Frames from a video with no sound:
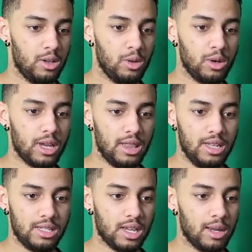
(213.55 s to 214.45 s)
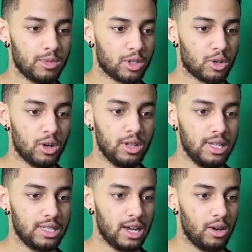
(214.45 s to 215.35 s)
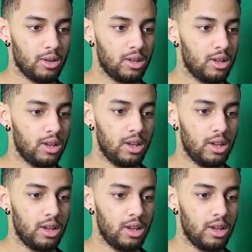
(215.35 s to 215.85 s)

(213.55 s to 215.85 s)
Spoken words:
Look at this. I'm scrolling down